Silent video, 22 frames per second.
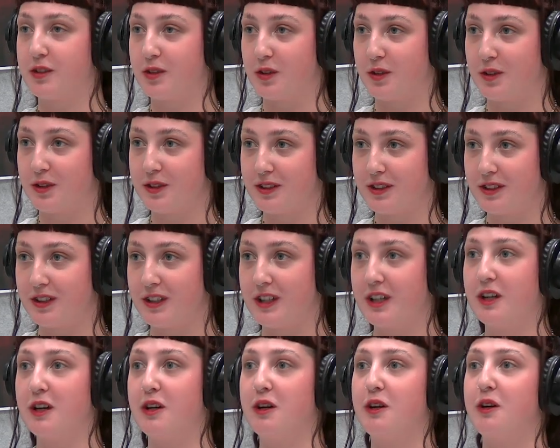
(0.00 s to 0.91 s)
adult.
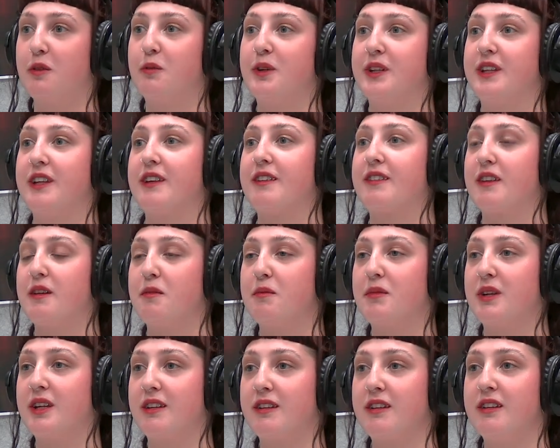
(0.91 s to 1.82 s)
With this, I
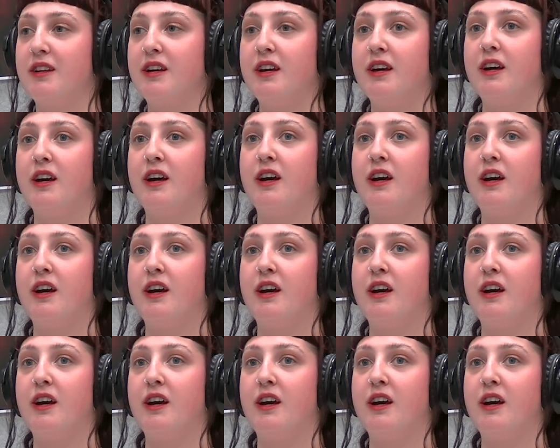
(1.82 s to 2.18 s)
mean,